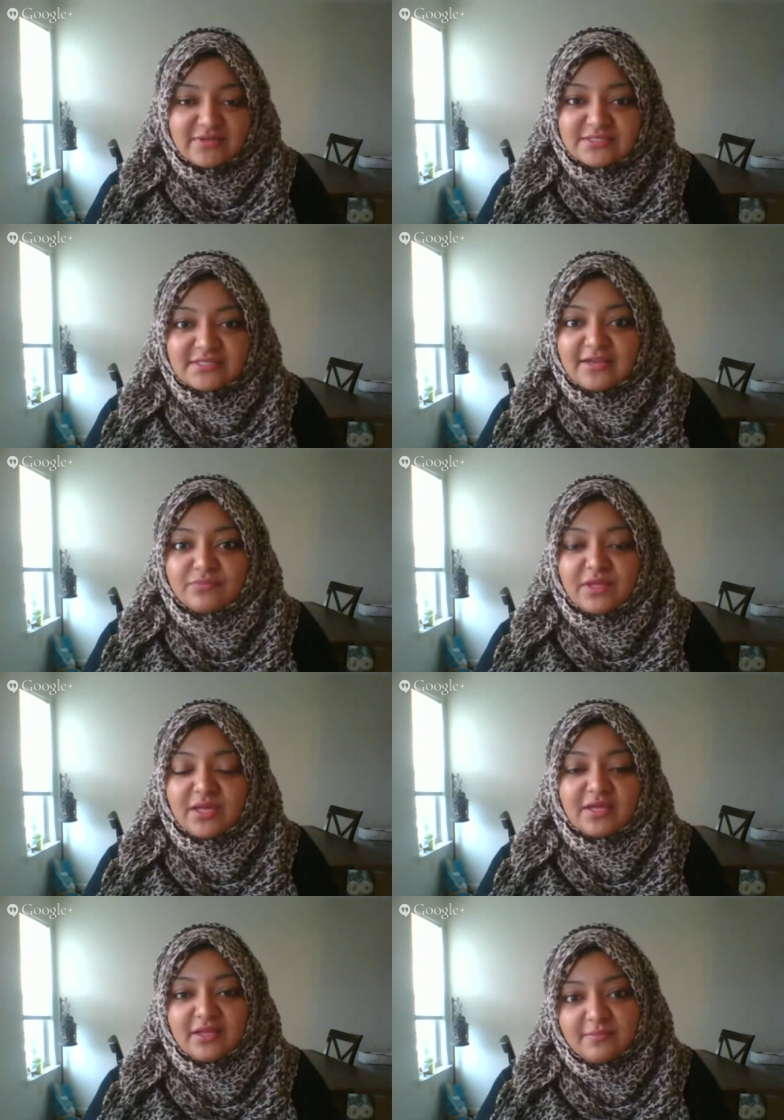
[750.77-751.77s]
TV does the same
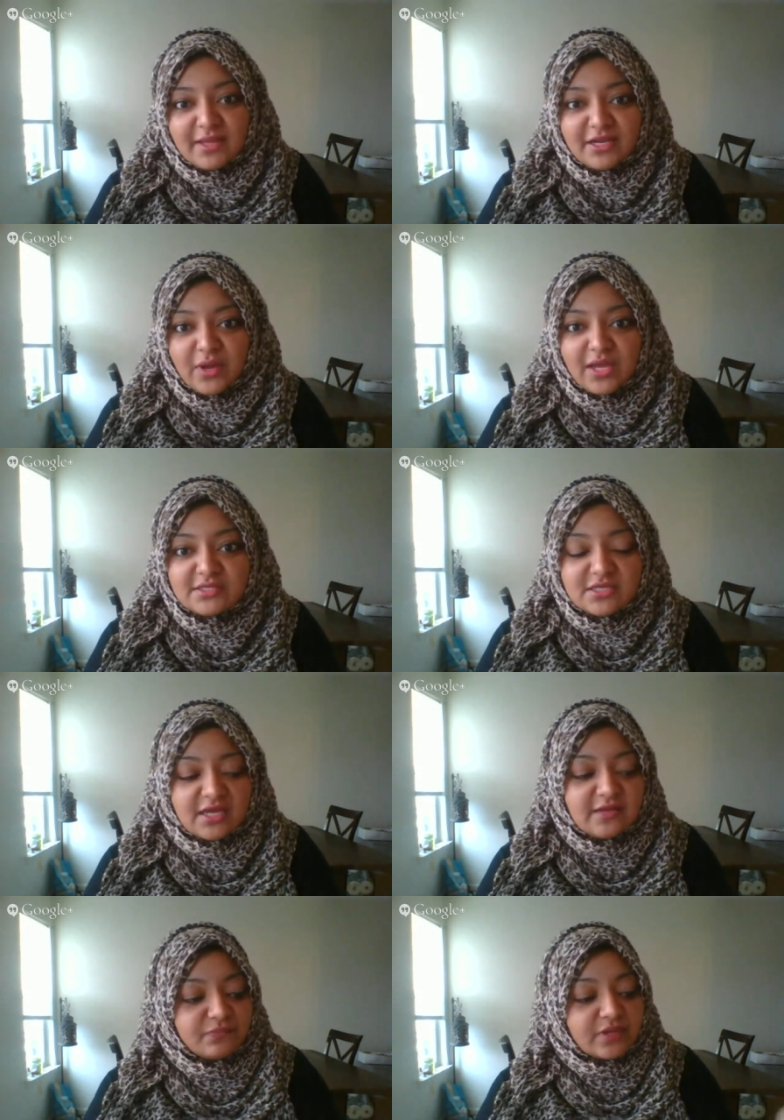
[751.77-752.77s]
thing in many ways.
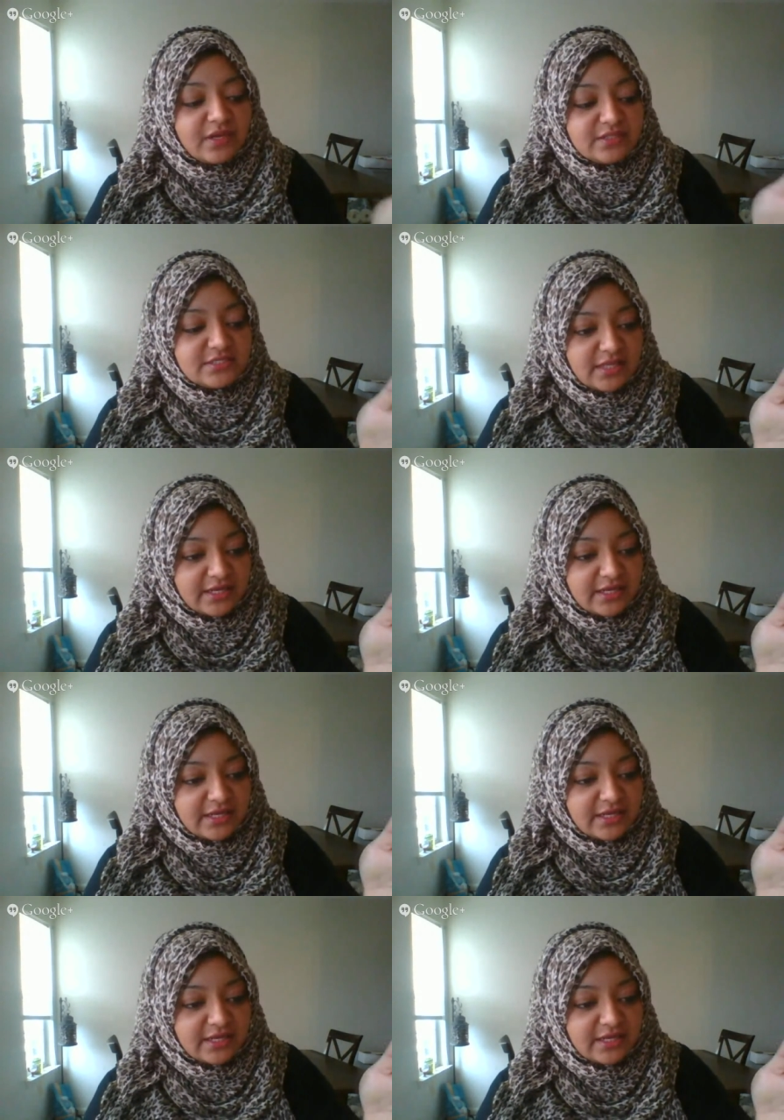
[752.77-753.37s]
It's